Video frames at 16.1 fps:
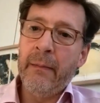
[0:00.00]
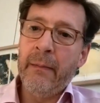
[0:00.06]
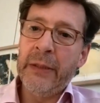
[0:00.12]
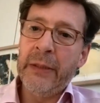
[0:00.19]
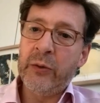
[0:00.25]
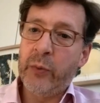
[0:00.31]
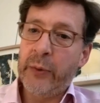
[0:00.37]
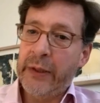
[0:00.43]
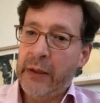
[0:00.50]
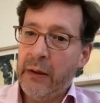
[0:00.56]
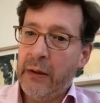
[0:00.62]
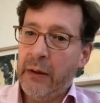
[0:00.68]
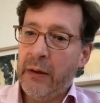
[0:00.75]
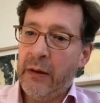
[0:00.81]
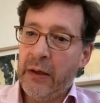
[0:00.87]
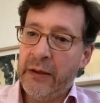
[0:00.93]

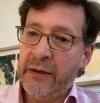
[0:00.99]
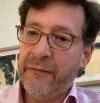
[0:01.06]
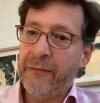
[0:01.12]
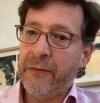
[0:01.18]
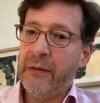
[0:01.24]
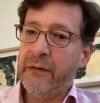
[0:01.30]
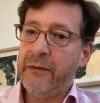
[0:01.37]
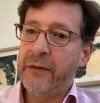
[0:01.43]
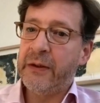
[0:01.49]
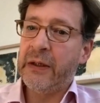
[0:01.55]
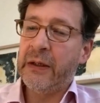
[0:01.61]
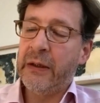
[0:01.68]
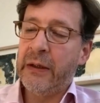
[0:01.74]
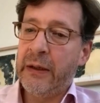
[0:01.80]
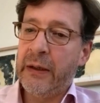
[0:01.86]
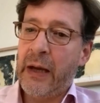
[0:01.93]
between the different
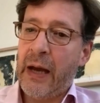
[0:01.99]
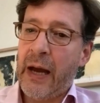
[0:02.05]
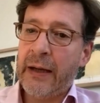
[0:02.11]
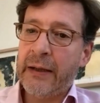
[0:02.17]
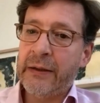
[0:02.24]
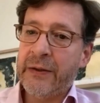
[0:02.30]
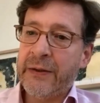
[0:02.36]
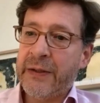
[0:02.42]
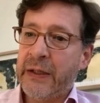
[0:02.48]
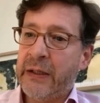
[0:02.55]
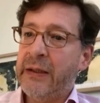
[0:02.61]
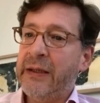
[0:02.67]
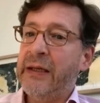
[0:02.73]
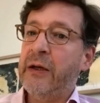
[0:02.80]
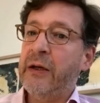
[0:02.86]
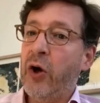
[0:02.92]
actors in
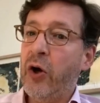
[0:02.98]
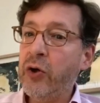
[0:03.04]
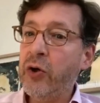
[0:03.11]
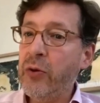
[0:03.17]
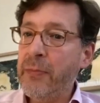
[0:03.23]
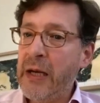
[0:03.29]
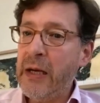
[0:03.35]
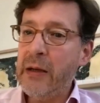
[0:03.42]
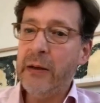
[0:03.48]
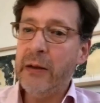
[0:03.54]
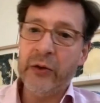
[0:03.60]
the economy.